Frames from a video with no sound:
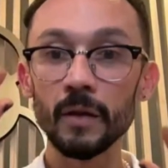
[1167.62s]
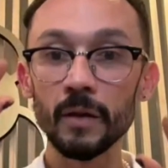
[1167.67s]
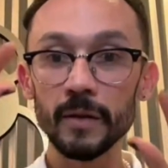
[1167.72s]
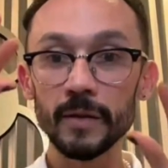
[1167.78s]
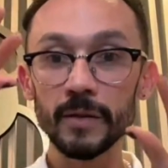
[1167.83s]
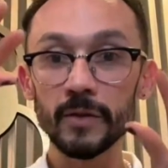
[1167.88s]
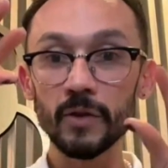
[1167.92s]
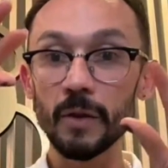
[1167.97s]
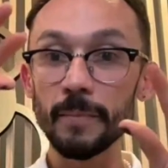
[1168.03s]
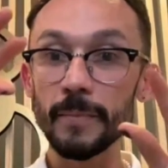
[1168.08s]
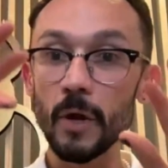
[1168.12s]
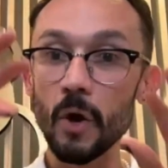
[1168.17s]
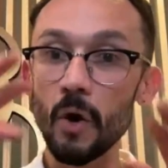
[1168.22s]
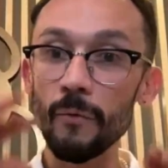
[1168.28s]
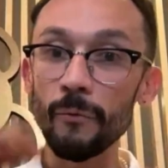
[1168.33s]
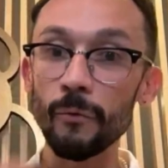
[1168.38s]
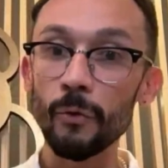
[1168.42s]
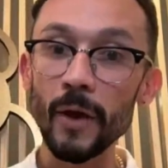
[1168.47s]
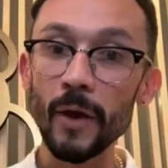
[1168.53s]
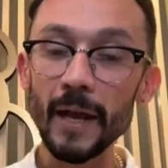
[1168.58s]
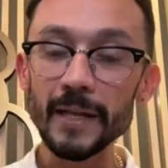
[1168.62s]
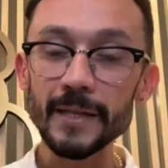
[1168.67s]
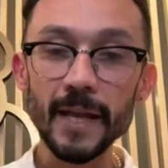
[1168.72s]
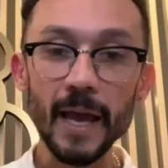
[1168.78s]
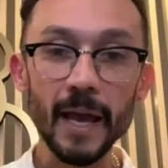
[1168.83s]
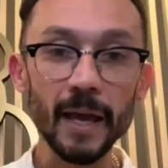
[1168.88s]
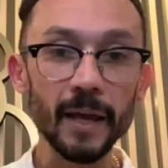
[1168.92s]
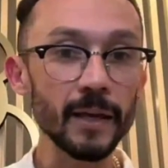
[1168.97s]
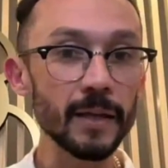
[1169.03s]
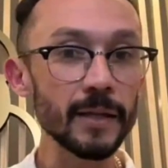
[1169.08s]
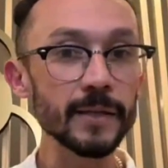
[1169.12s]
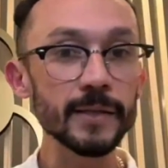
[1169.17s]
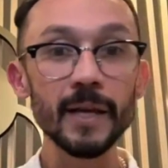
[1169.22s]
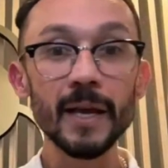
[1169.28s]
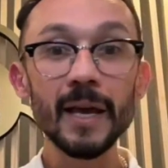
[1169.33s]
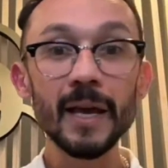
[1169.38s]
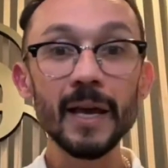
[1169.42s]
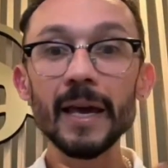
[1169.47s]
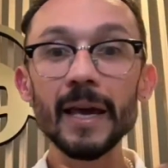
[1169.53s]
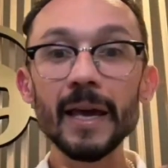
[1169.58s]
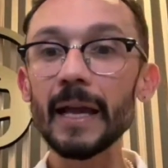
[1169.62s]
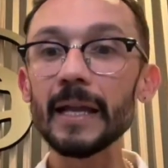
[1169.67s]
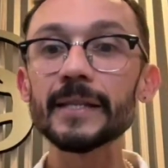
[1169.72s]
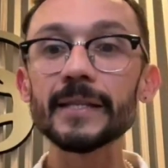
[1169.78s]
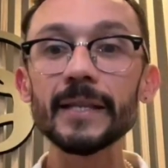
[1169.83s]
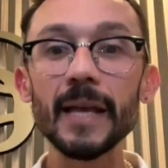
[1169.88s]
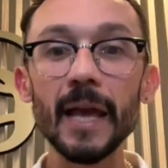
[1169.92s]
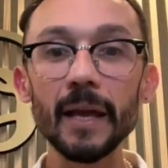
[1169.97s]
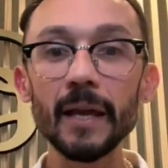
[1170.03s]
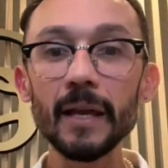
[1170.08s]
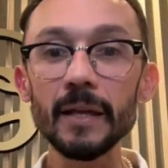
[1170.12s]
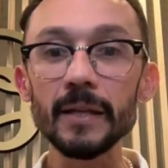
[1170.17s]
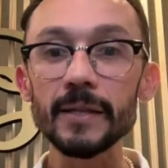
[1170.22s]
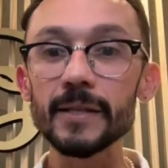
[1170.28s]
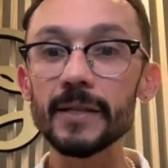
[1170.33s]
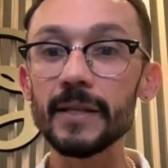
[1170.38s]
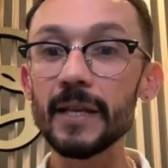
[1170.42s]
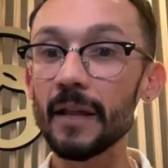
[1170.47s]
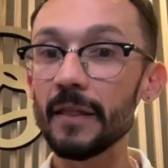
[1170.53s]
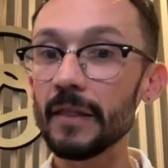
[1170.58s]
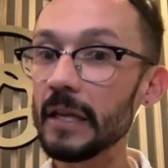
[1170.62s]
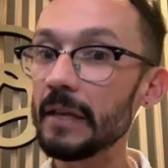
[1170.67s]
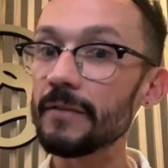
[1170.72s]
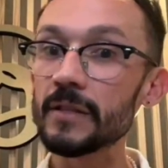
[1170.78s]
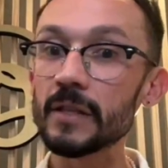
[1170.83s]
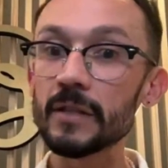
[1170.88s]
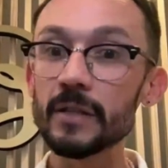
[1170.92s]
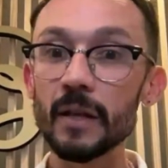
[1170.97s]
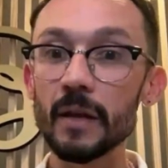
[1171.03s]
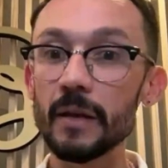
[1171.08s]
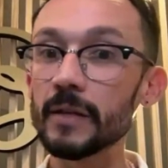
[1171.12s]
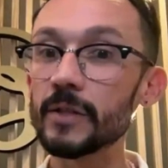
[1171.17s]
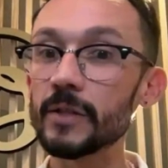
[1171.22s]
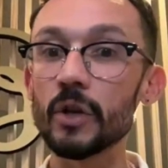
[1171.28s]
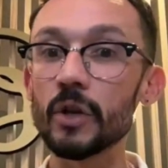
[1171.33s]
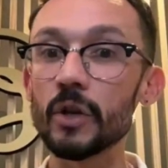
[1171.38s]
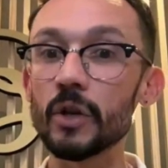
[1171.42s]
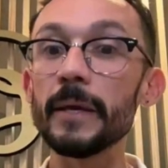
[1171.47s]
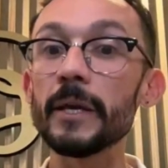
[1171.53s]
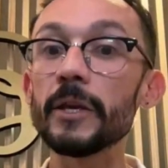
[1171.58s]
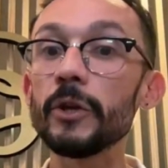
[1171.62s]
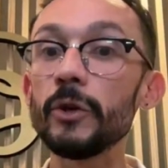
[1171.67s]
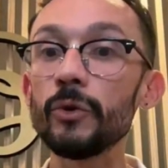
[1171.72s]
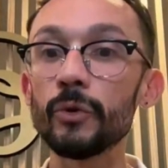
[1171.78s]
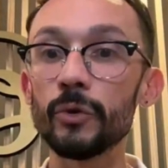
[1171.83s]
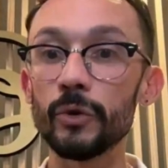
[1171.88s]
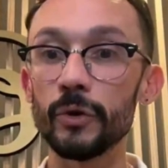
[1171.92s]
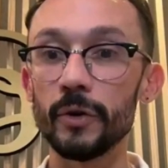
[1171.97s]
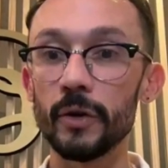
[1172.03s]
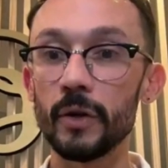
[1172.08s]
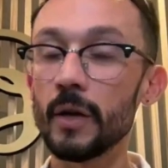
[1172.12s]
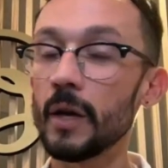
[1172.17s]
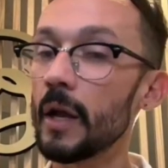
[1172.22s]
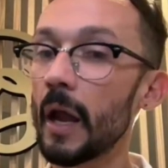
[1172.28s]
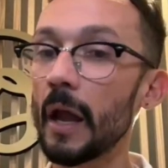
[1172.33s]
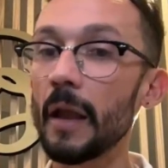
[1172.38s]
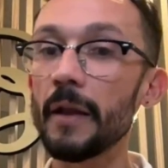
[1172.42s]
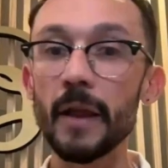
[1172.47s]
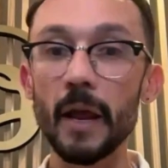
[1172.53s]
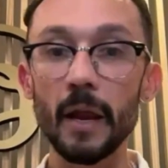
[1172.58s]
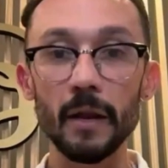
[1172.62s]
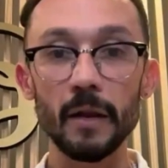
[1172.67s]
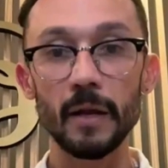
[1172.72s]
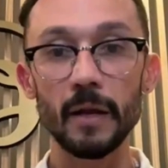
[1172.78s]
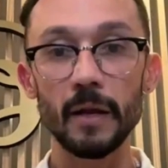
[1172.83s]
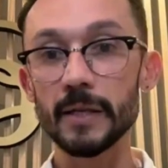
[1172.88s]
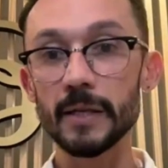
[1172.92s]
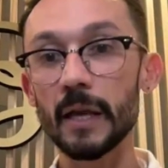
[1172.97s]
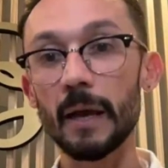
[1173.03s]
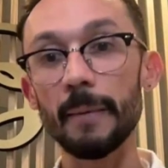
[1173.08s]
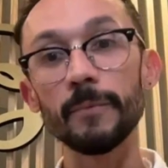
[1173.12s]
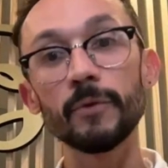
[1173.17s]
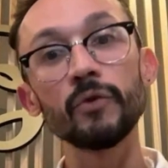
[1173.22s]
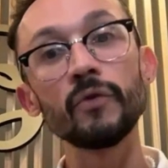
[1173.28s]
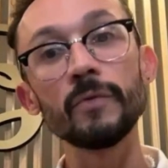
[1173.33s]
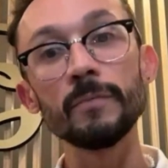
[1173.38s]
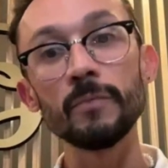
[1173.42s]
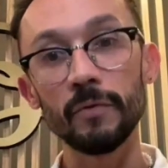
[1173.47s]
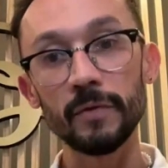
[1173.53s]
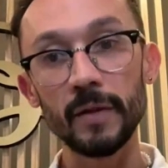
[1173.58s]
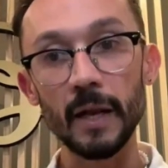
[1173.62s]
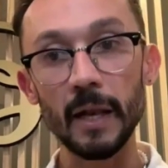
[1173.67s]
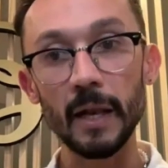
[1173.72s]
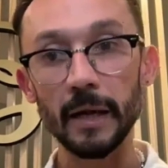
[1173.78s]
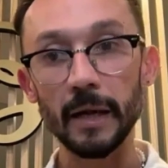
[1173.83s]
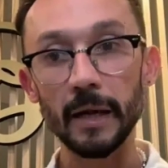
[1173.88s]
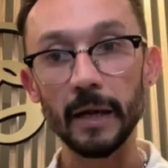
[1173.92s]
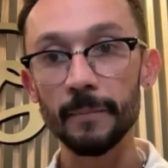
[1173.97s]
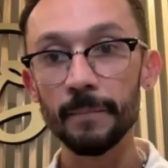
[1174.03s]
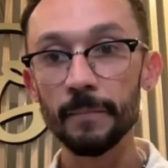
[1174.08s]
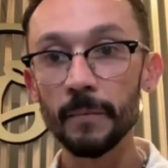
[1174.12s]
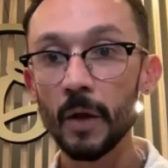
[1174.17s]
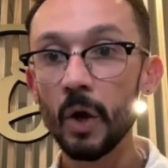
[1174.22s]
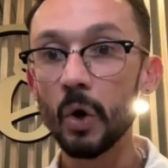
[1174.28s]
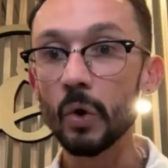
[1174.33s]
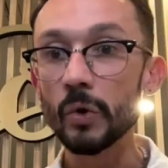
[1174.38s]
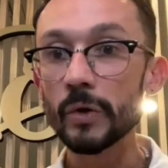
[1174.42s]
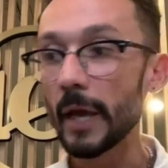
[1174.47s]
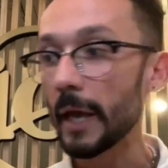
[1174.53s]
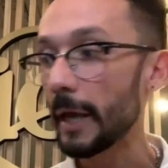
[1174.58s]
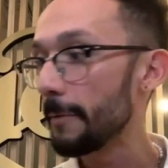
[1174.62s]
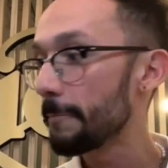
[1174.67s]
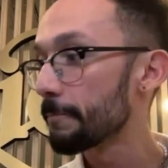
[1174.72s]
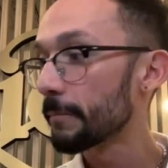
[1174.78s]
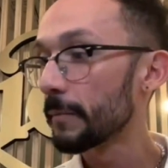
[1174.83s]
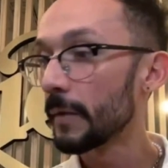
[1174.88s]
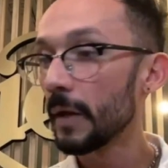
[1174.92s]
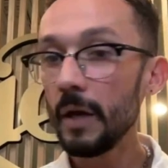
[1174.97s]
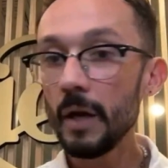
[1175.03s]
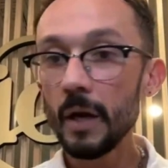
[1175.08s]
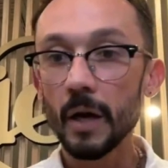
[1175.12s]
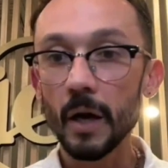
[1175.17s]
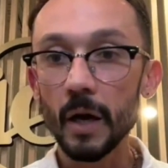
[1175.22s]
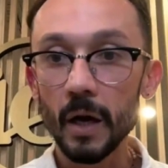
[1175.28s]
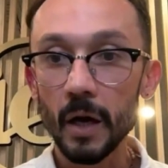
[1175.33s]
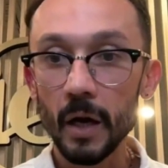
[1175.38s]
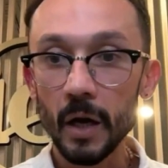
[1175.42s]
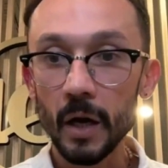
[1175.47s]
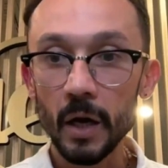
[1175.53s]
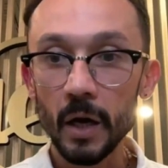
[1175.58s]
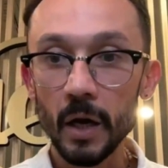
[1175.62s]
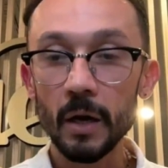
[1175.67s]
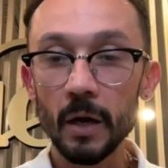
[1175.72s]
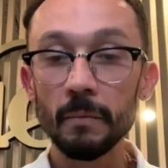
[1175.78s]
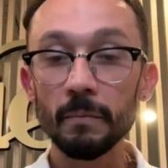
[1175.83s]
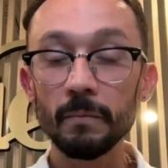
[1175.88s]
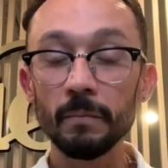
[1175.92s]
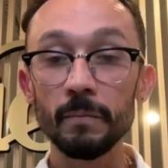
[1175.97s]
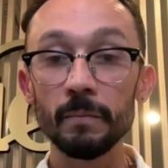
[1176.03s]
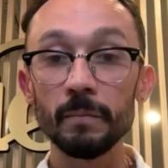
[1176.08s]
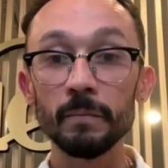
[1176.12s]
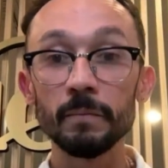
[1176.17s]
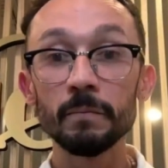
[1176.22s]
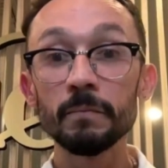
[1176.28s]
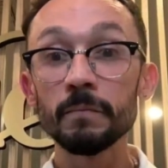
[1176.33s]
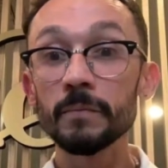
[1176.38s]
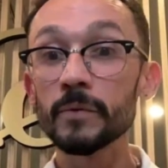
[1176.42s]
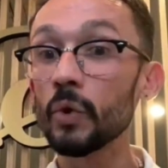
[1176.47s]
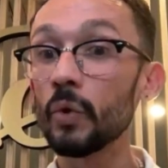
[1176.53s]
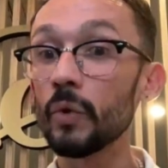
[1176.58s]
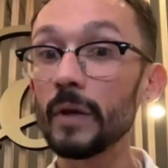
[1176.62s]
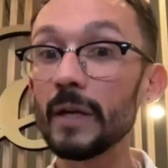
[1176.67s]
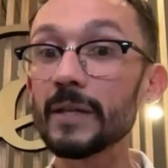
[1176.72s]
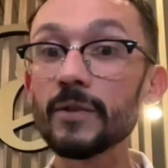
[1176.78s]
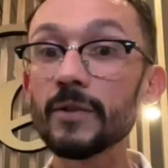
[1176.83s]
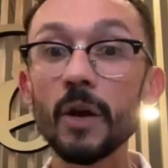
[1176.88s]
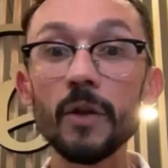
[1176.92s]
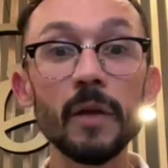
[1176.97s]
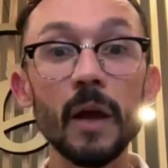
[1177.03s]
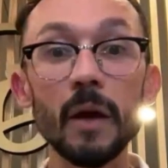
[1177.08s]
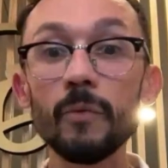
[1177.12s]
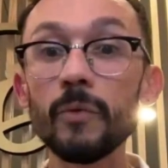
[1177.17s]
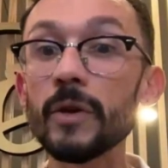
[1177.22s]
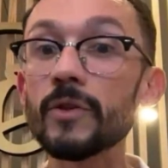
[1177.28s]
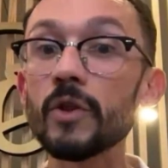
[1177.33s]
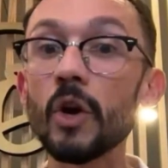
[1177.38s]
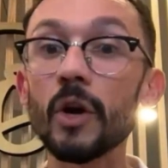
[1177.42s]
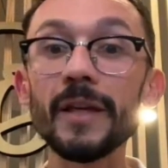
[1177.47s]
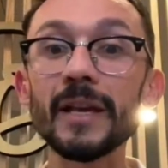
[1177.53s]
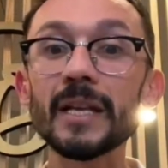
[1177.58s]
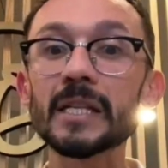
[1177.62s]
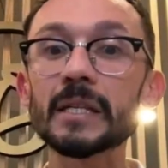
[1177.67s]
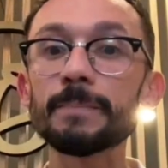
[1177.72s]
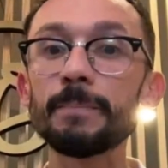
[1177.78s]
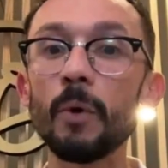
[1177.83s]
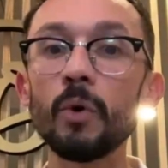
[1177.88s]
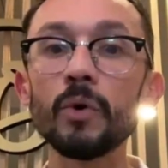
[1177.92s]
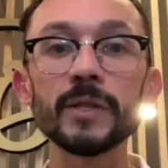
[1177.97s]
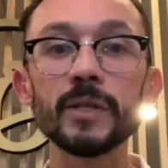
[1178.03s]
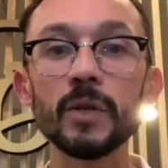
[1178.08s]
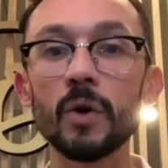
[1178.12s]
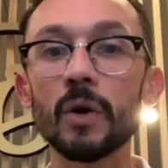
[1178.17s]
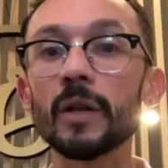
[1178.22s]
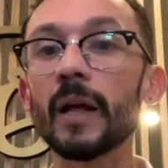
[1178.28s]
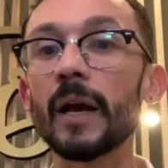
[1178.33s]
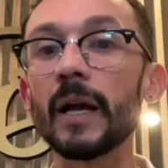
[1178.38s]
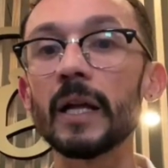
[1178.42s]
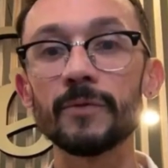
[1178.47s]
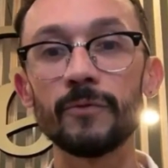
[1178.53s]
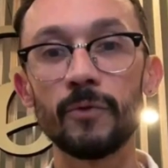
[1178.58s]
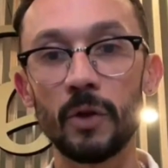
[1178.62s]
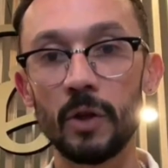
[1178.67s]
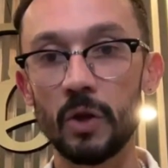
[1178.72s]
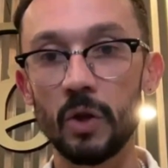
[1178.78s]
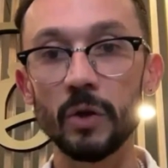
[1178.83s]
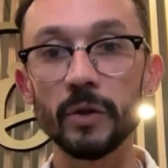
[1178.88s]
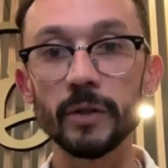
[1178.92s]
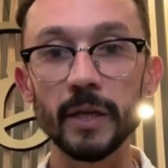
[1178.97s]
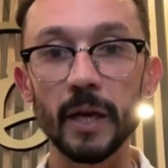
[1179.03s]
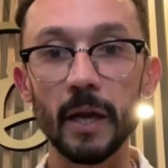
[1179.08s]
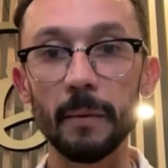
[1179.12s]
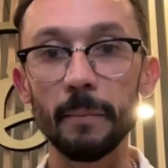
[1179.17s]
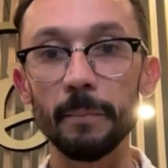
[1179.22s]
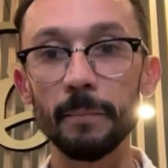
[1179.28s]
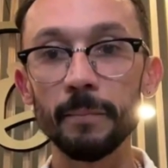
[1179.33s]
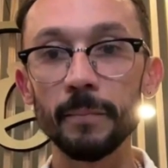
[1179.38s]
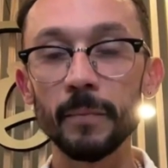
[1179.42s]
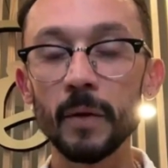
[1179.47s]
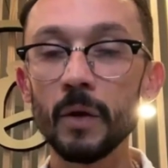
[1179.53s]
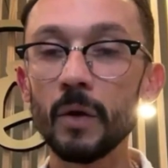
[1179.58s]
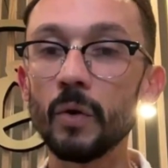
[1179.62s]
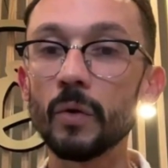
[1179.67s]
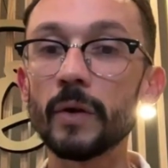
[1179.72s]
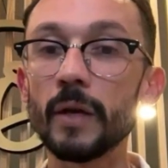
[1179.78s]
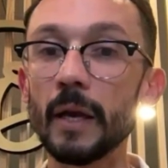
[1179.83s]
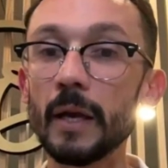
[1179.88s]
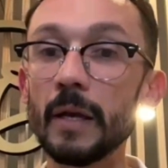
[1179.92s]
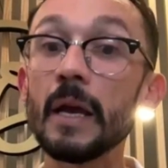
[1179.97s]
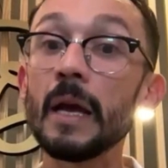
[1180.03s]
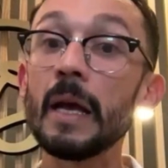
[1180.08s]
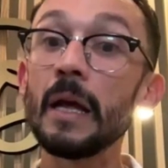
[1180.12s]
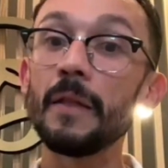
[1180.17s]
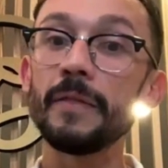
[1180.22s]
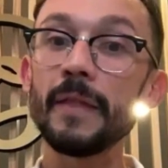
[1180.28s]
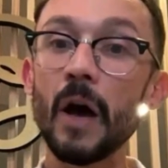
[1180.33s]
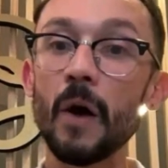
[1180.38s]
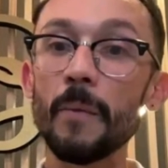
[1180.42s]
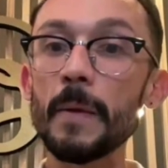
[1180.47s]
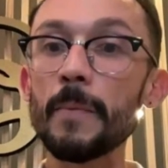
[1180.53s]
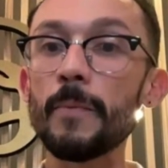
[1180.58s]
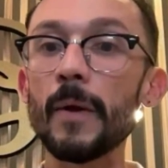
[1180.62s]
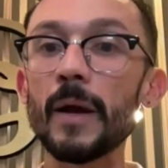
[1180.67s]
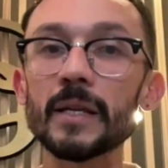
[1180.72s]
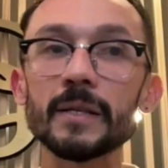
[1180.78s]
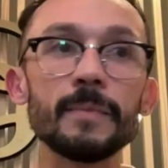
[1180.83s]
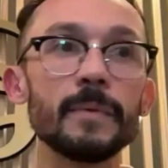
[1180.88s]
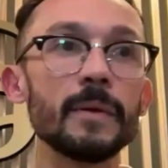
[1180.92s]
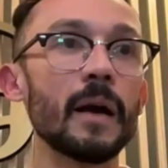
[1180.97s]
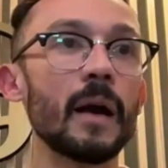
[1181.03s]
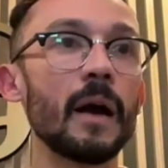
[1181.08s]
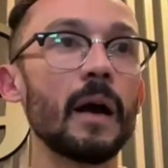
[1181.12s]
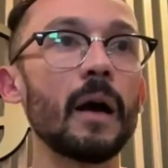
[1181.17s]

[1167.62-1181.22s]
it's going to be on for 8 seconds. 8 seconds, the adhesive is going to be cured, and then it's time to remove the light. Okay, So it's not, you're not exposing your clients for a long time. Okay. Now people ask me,